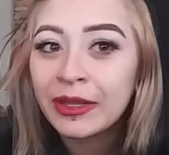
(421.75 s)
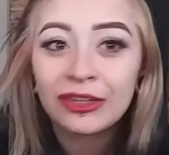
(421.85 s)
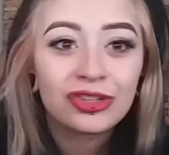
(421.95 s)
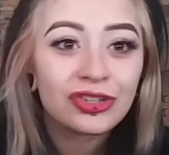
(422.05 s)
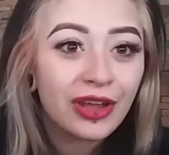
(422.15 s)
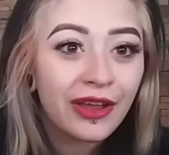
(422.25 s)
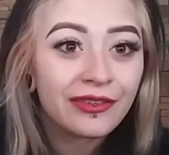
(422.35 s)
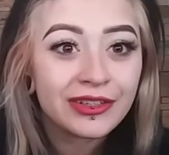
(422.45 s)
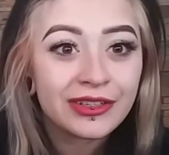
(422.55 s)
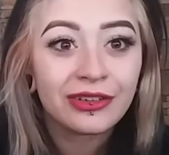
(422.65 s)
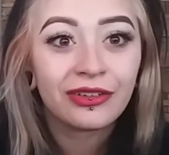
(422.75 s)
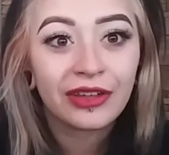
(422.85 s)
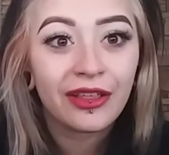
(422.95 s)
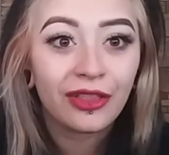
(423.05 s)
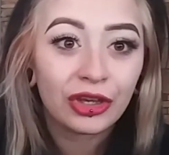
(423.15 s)
bitch every single
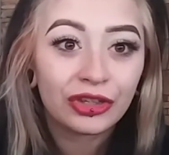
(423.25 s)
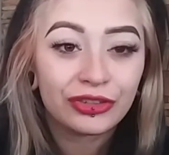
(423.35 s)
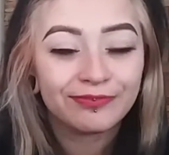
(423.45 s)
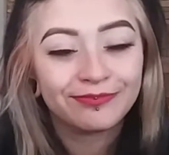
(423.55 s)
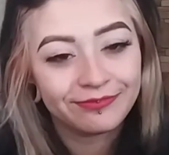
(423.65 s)
day looks.